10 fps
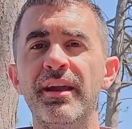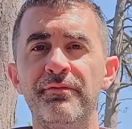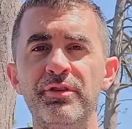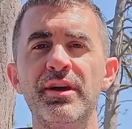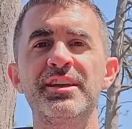And
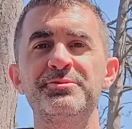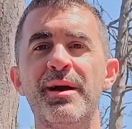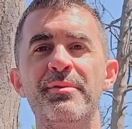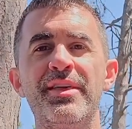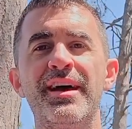if you guys
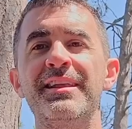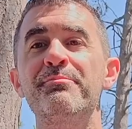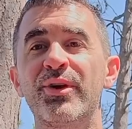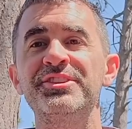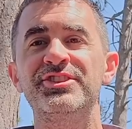remember that
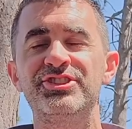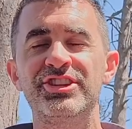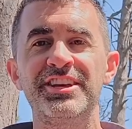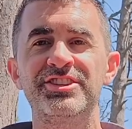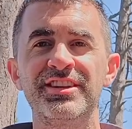embrace the
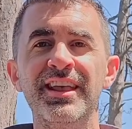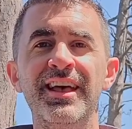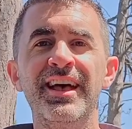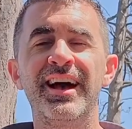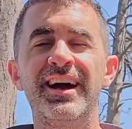chase
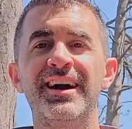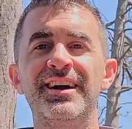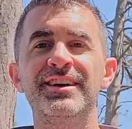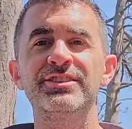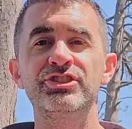uh,